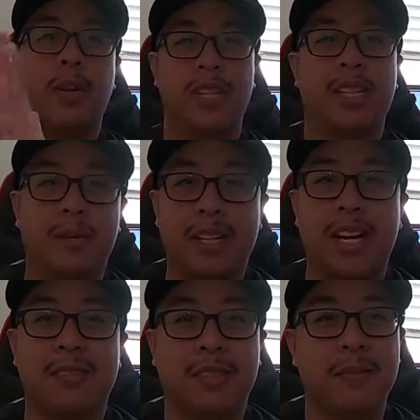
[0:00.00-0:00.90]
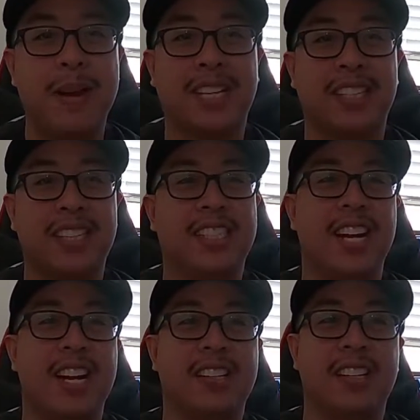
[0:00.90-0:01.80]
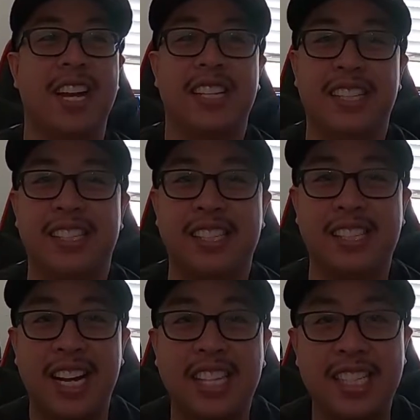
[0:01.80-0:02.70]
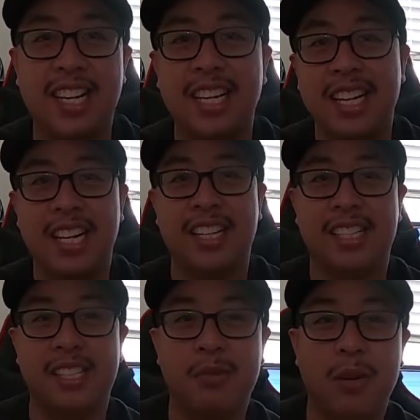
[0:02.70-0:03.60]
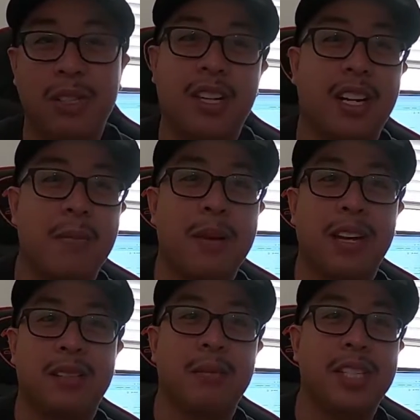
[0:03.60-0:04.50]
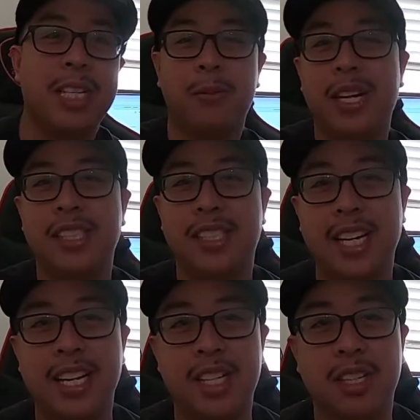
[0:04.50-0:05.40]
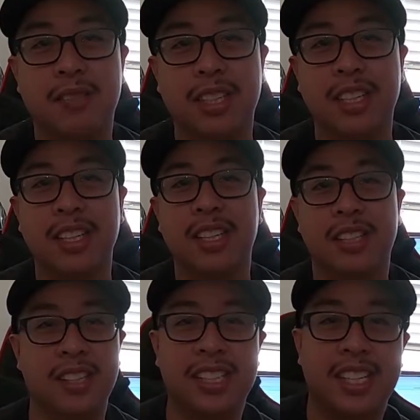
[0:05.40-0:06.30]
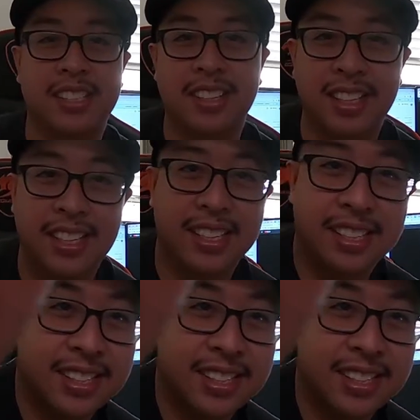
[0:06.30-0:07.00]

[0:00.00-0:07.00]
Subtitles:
What is up, guys? Welcome back to the channel, and this is Slide Check, and this is where we talk about some cheap ways to get into drifting. So let's get started.